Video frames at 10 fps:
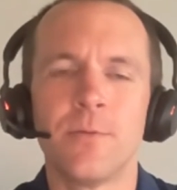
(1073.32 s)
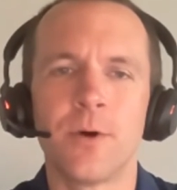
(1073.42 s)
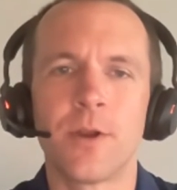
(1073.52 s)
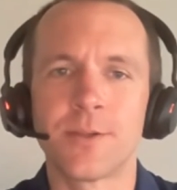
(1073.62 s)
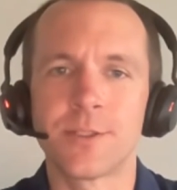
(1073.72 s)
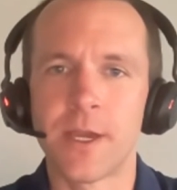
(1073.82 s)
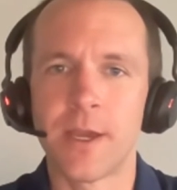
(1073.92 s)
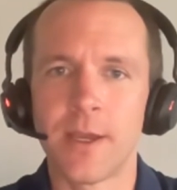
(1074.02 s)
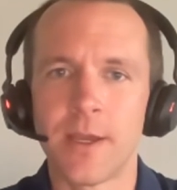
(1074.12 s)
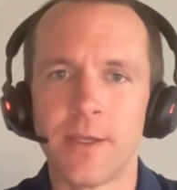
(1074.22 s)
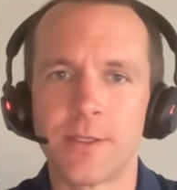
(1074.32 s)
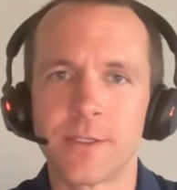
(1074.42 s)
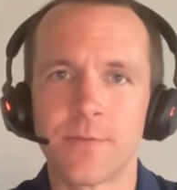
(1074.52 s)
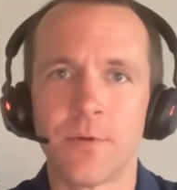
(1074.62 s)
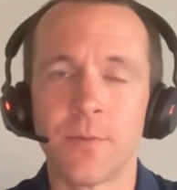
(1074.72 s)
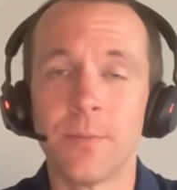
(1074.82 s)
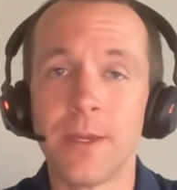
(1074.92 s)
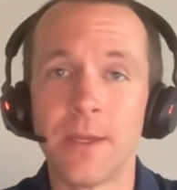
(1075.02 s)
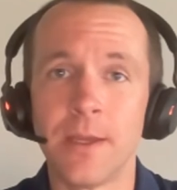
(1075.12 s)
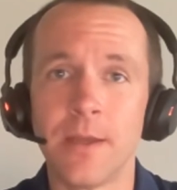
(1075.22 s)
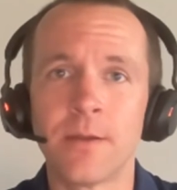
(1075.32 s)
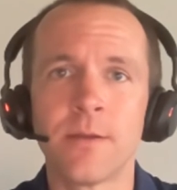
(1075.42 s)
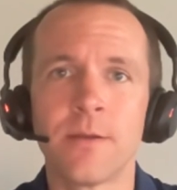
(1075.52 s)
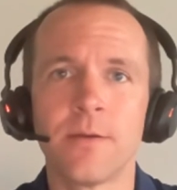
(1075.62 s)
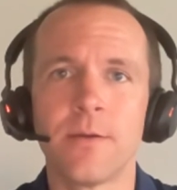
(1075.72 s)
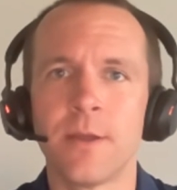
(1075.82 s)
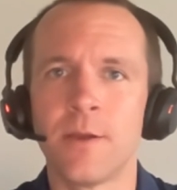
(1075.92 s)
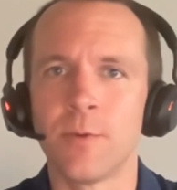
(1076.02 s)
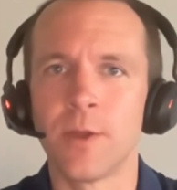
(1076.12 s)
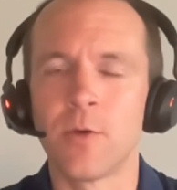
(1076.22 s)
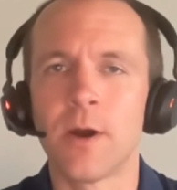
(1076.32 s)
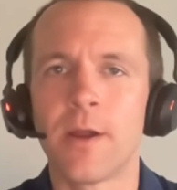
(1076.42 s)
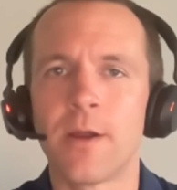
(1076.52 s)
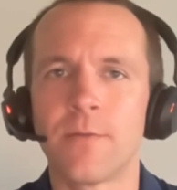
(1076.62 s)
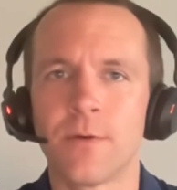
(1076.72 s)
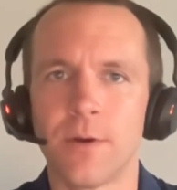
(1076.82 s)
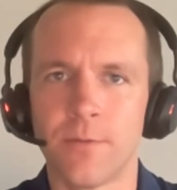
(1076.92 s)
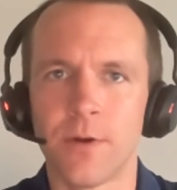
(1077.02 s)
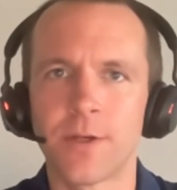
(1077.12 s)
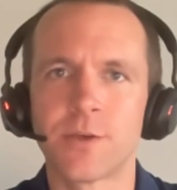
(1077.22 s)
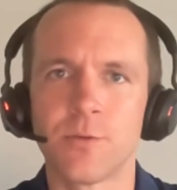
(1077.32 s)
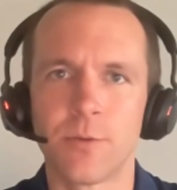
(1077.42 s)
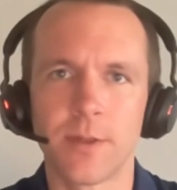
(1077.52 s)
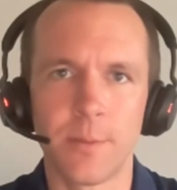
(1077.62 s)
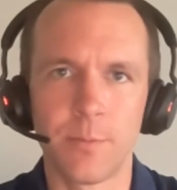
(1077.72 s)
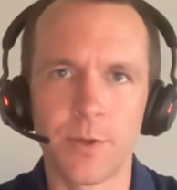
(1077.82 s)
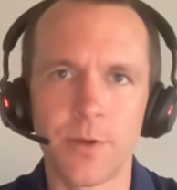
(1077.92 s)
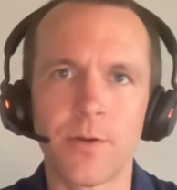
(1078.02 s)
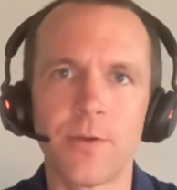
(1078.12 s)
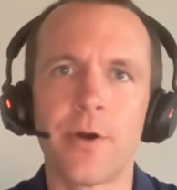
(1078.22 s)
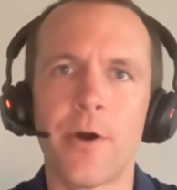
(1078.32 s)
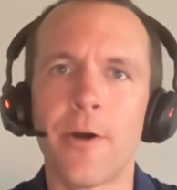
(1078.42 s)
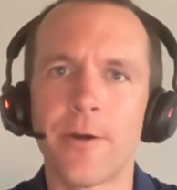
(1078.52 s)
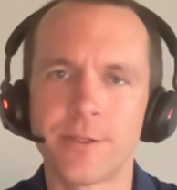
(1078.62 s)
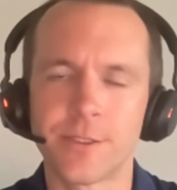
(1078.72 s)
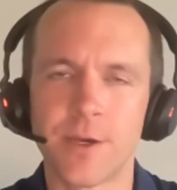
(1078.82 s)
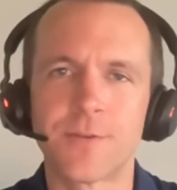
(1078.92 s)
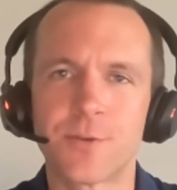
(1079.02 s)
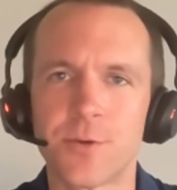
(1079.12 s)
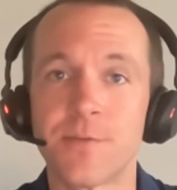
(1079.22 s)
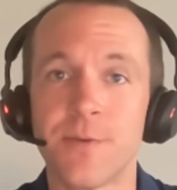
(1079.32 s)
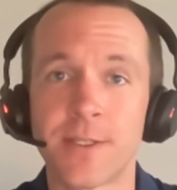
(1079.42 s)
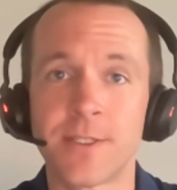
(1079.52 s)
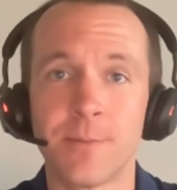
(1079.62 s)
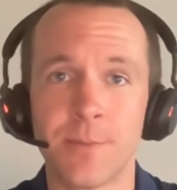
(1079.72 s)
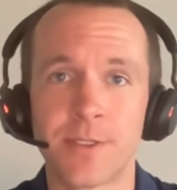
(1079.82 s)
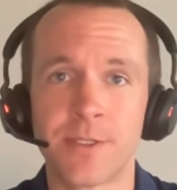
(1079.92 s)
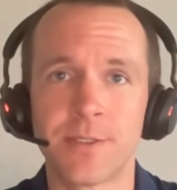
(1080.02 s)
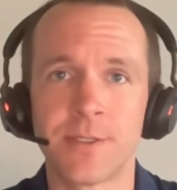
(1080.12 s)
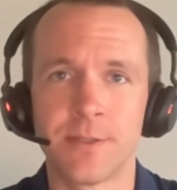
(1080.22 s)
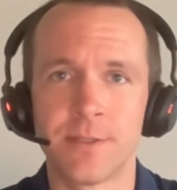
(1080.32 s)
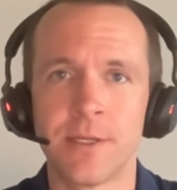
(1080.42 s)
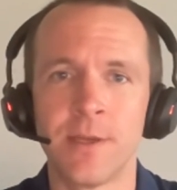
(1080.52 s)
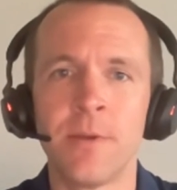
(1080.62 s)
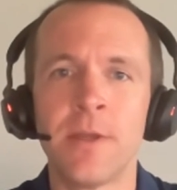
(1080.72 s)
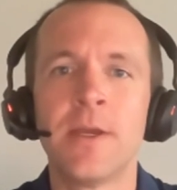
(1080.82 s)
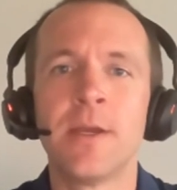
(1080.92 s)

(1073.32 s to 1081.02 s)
What I'll say is, for me, it required for for us to really build our self storage investing business as a team.